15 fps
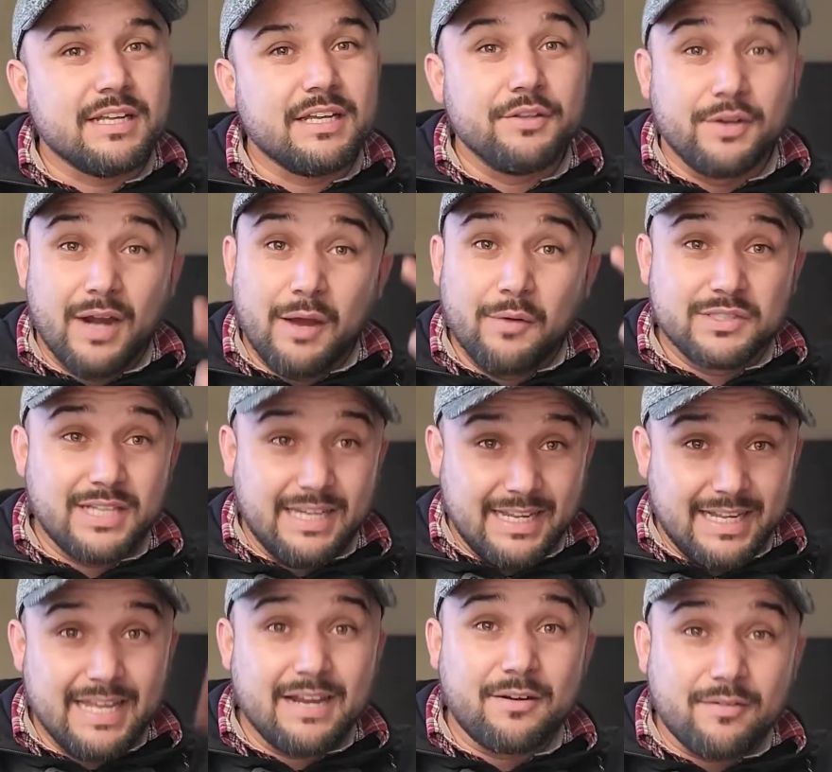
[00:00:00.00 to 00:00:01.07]
Either I was going to
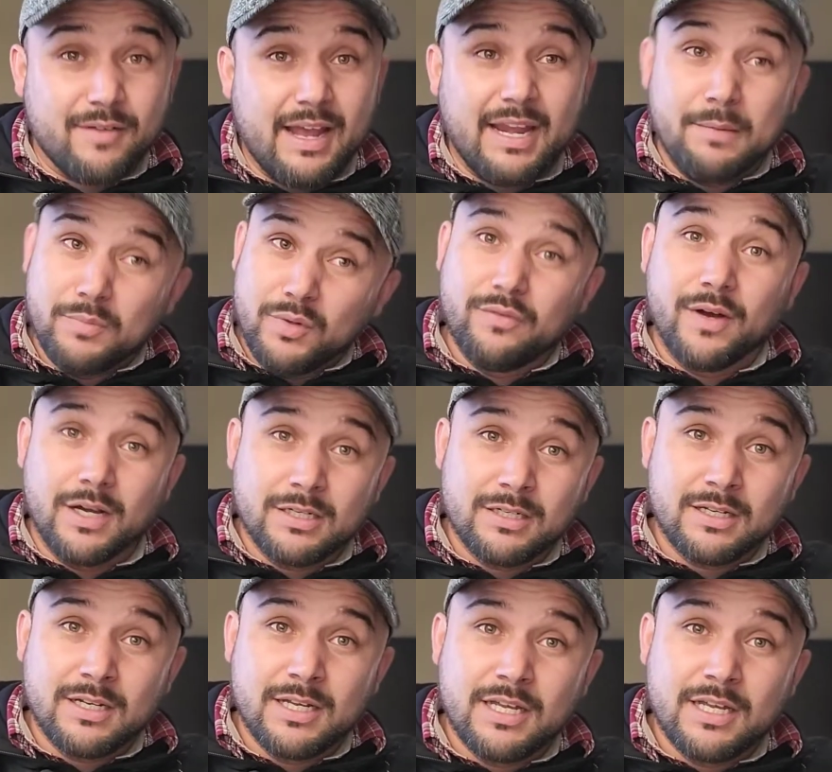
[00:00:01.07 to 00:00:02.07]
get it right and move on,